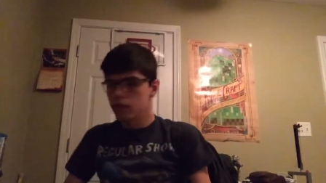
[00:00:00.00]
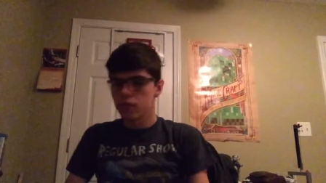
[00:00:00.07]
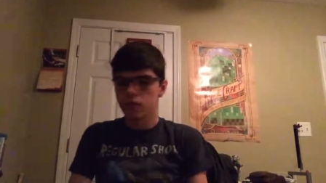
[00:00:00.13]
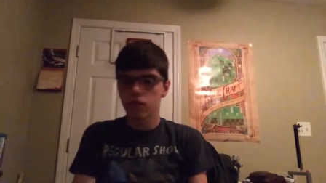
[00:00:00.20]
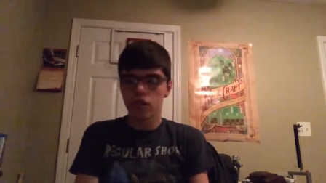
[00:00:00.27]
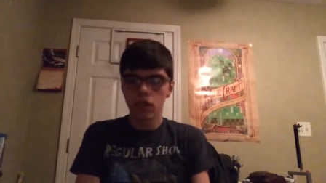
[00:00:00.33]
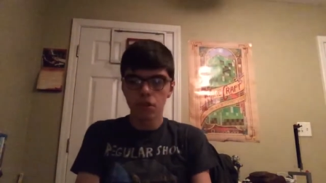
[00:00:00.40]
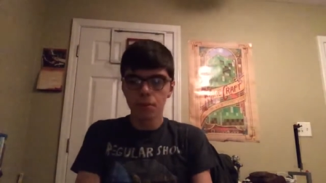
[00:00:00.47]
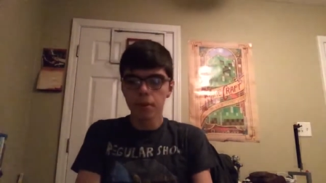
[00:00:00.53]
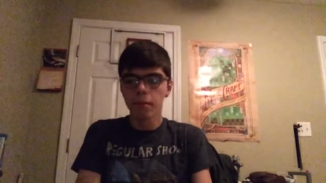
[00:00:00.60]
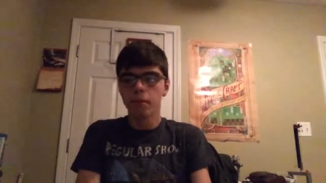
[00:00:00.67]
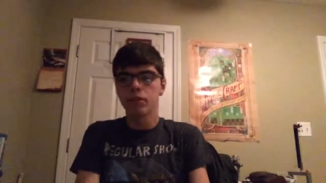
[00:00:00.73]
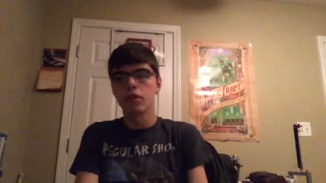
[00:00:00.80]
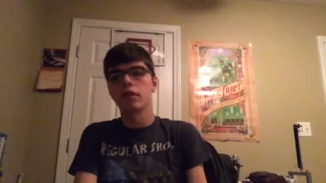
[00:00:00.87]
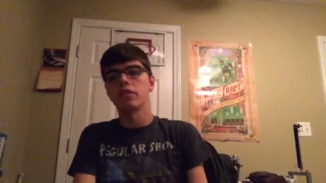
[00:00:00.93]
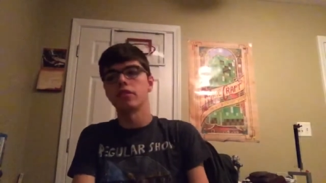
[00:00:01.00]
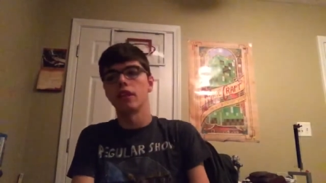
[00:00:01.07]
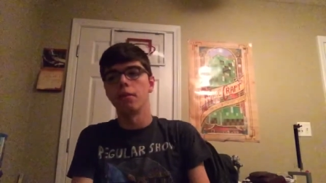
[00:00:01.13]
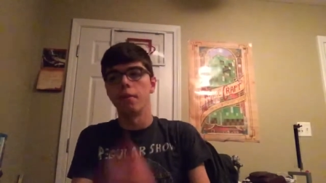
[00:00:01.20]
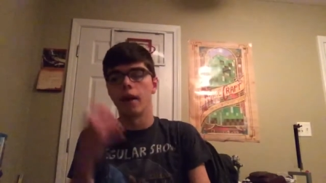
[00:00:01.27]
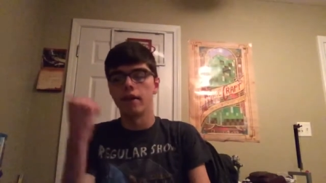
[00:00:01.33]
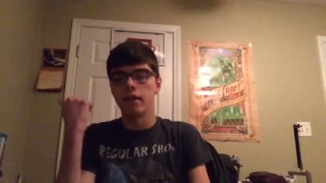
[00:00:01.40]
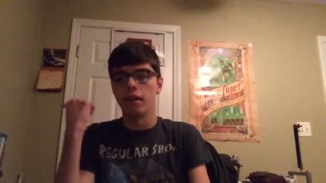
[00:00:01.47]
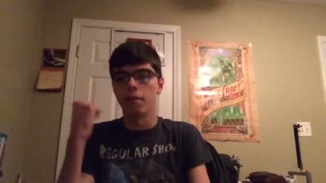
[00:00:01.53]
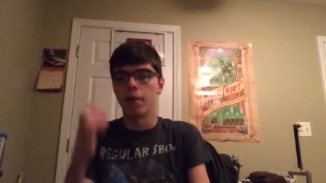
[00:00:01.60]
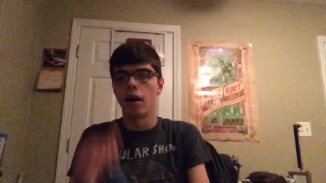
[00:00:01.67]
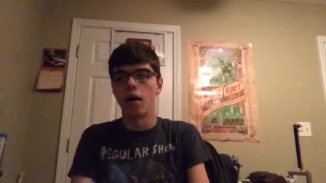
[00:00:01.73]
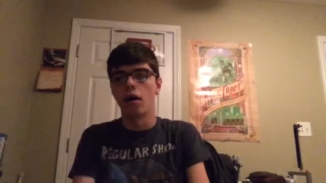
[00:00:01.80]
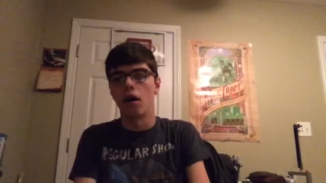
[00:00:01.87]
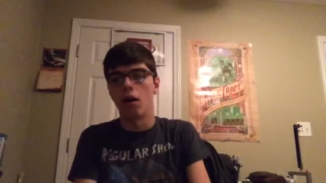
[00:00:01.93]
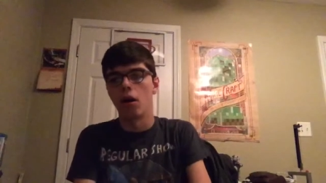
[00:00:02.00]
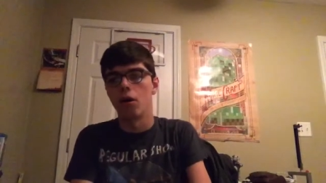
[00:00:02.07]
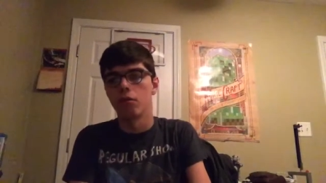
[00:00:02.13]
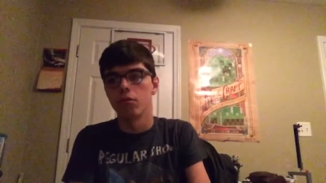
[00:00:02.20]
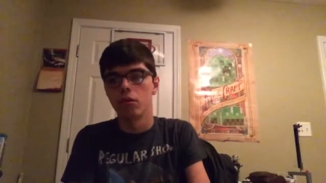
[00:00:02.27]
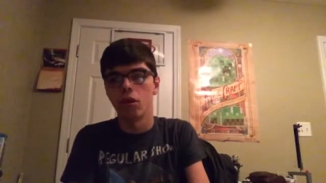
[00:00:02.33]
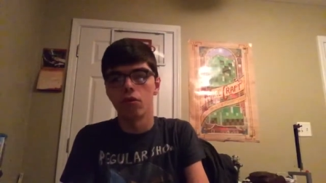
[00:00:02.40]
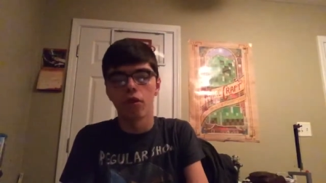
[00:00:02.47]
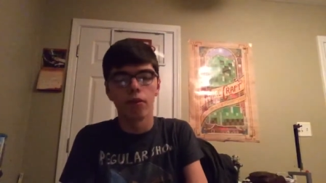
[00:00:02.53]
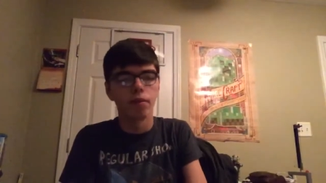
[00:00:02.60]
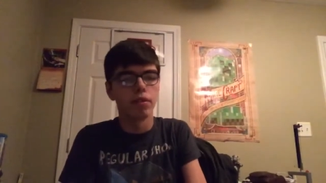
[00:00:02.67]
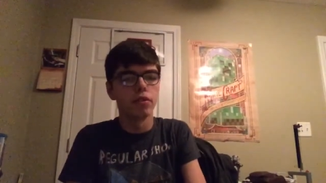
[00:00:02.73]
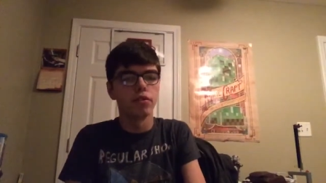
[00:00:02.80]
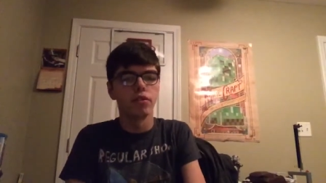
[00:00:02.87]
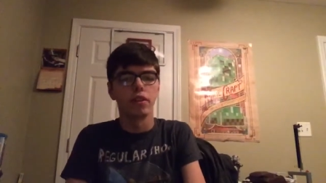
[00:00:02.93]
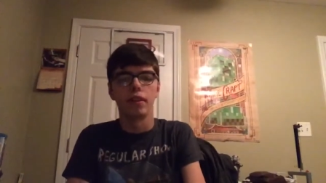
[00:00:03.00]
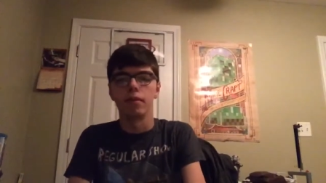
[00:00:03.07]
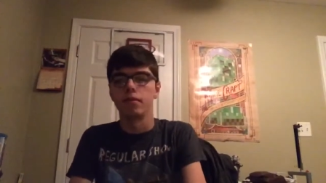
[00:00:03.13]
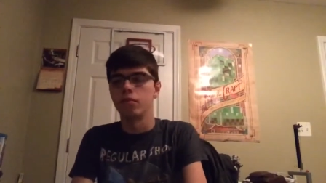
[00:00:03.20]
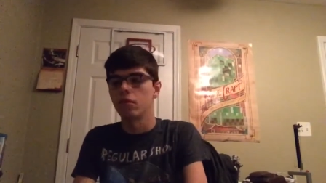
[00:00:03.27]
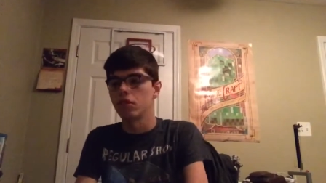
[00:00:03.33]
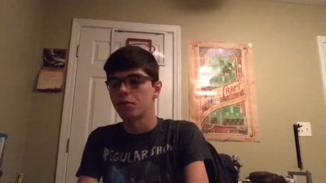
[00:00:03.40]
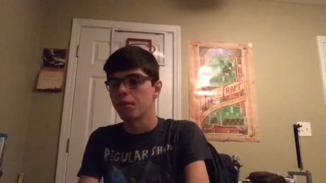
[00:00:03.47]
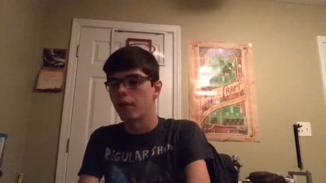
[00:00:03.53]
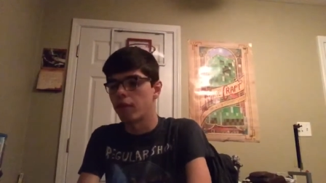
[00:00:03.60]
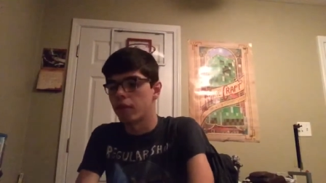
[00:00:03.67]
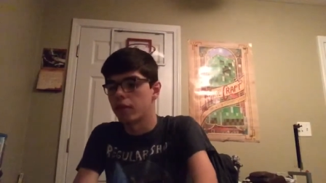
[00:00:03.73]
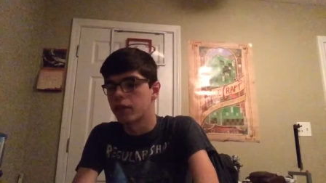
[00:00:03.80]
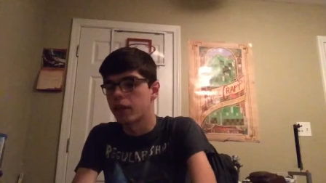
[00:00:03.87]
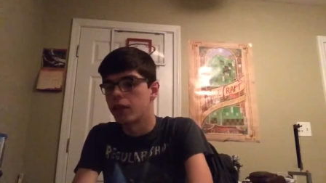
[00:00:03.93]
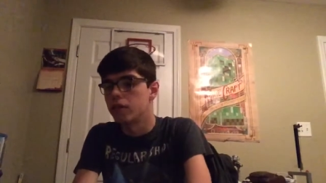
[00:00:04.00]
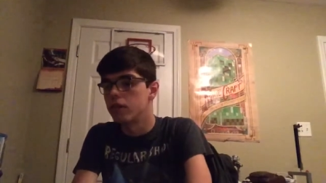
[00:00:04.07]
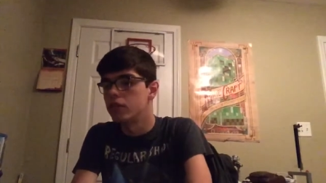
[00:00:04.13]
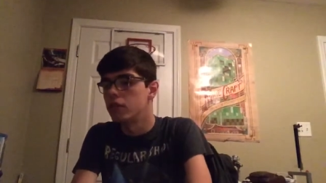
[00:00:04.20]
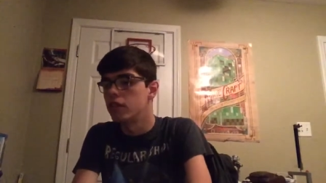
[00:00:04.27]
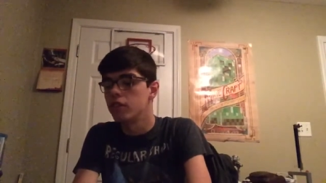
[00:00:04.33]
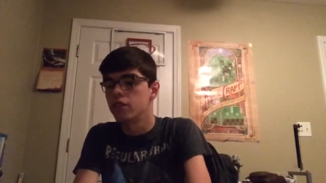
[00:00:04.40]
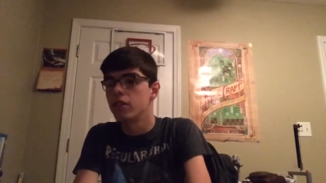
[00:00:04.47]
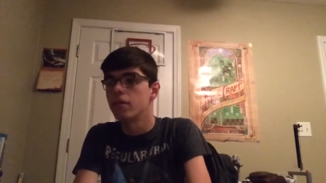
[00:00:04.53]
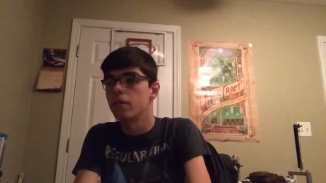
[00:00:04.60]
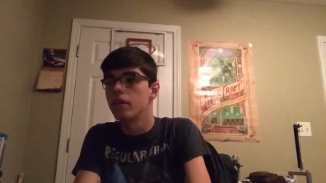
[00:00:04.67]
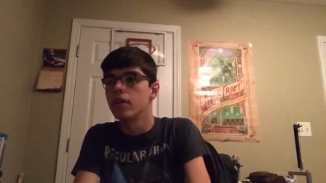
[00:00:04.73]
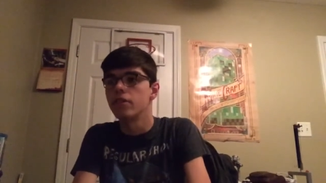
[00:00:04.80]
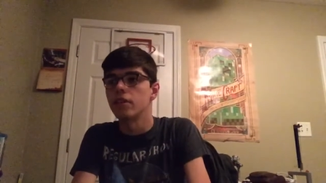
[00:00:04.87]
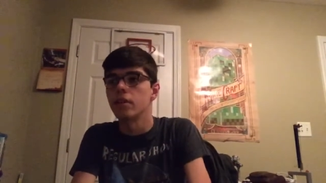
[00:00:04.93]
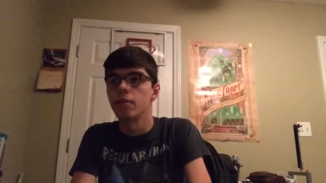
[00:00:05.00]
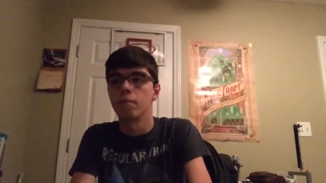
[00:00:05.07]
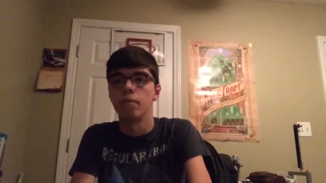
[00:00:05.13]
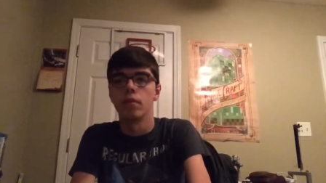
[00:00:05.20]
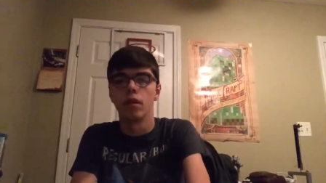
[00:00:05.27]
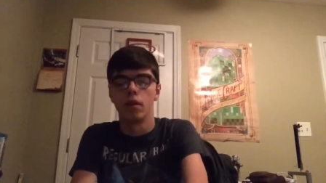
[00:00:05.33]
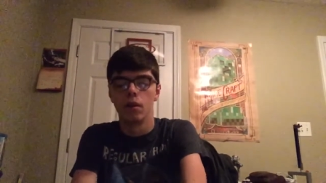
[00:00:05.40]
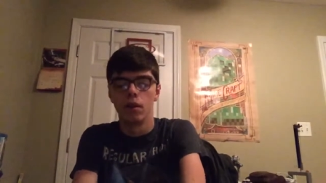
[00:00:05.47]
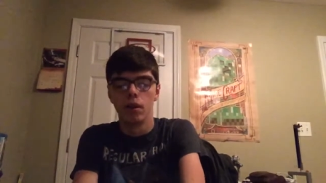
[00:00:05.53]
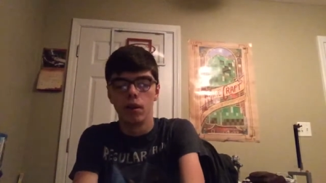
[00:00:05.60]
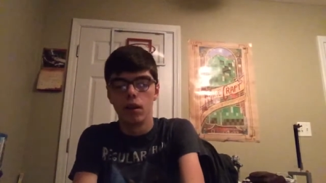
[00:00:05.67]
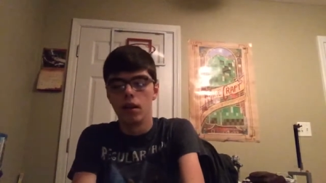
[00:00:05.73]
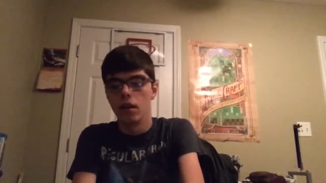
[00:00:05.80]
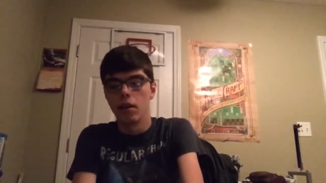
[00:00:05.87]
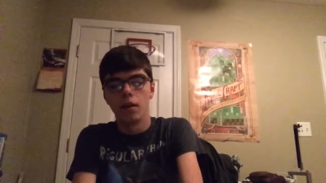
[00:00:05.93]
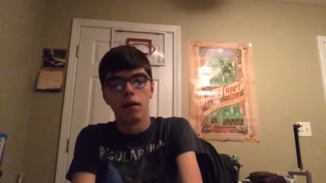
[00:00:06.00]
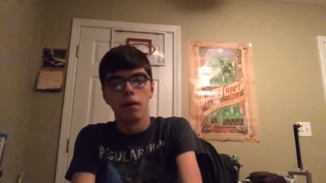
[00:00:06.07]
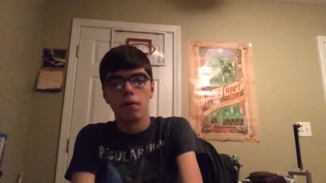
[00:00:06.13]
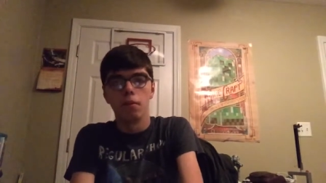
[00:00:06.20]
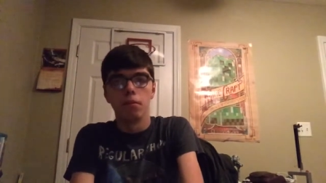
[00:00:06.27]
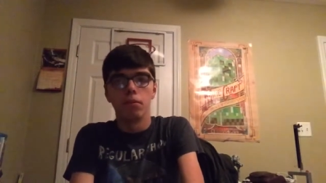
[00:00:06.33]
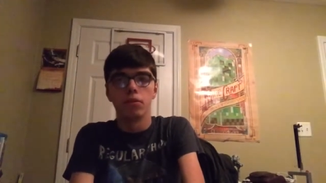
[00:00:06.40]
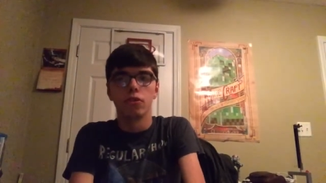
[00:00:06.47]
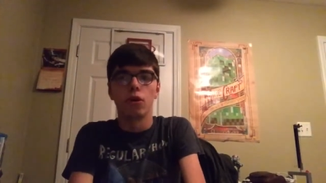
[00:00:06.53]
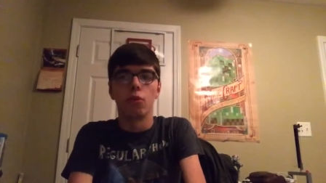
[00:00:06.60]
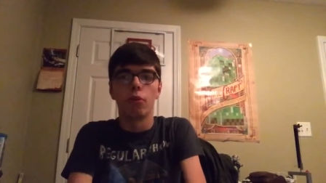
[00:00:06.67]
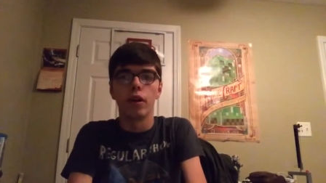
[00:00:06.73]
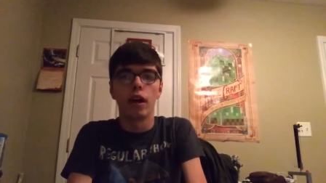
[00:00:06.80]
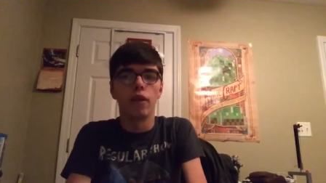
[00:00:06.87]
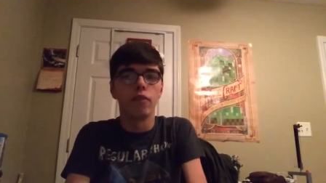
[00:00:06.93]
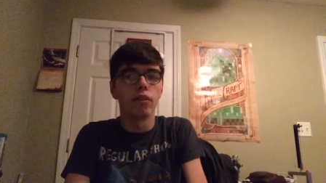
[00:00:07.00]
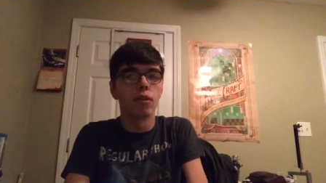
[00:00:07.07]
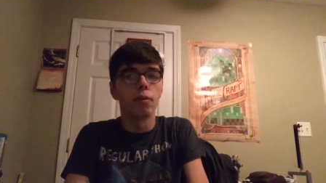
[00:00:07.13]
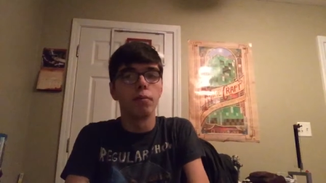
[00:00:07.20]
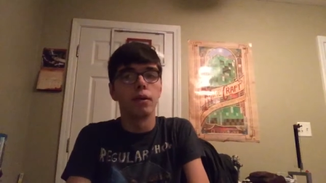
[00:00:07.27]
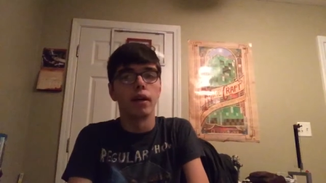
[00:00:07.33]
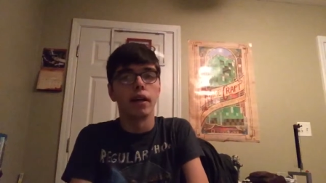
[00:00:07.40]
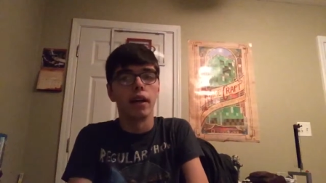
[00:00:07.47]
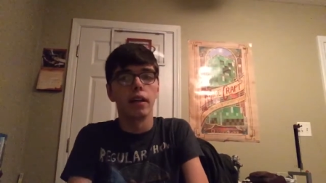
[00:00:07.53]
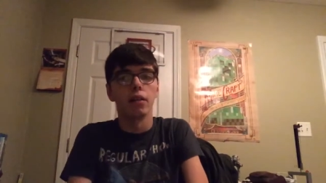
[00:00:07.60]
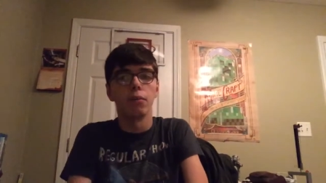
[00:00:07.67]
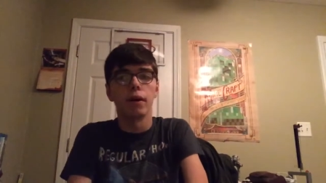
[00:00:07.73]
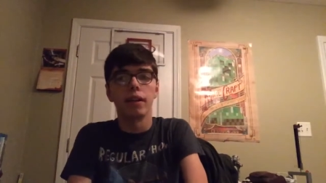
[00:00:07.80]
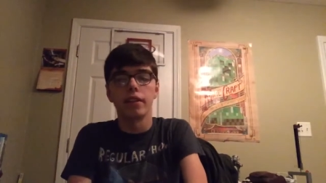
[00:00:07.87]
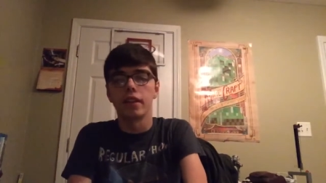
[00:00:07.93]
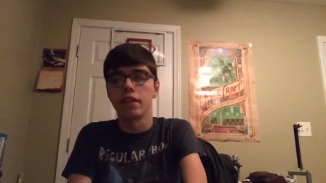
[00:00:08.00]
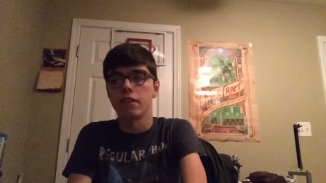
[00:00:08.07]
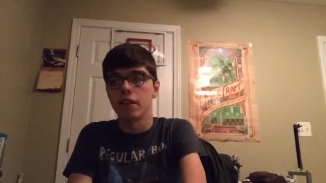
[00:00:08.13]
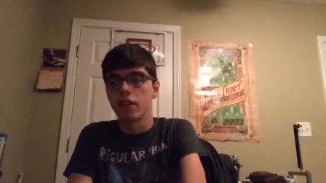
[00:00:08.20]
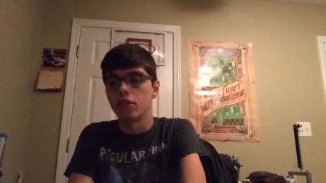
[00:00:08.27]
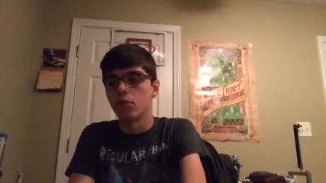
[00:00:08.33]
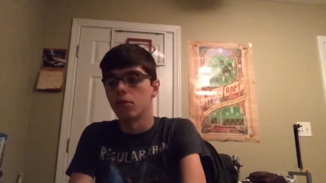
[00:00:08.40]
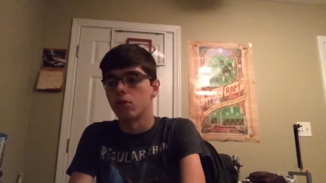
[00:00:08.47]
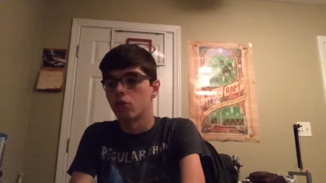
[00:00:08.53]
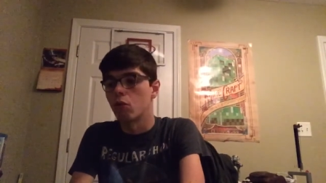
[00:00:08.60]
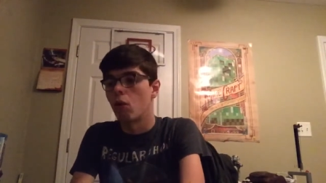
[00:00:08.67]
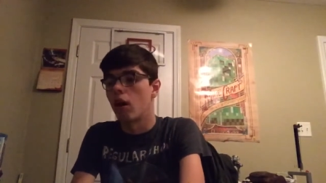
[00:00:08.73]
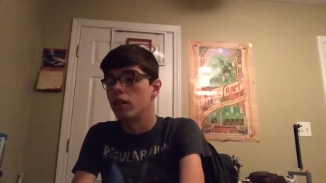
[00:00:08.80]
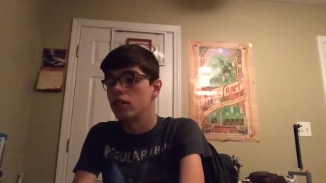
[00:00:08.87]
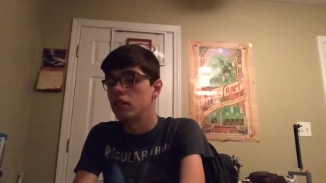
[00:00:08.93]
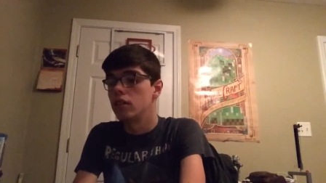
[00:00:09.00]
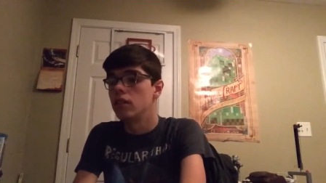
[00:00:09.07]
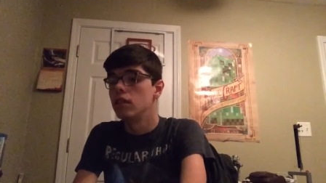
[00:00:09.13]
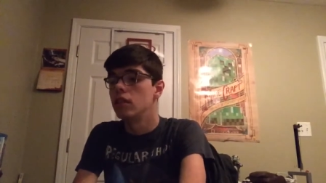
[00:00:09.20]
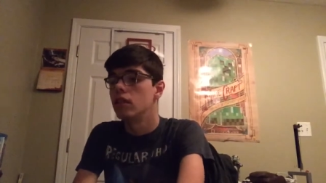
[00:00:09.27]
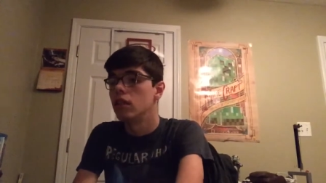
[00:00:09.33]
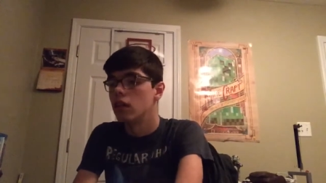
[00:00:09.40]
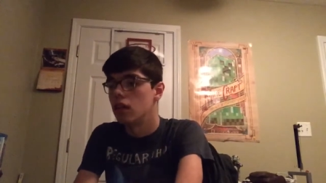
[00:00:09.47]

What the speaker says: So that's pretty much all to say about Road Rovers and what's my favorite characters in the series. And so whatever. But anyway, thank you guys so much for watching.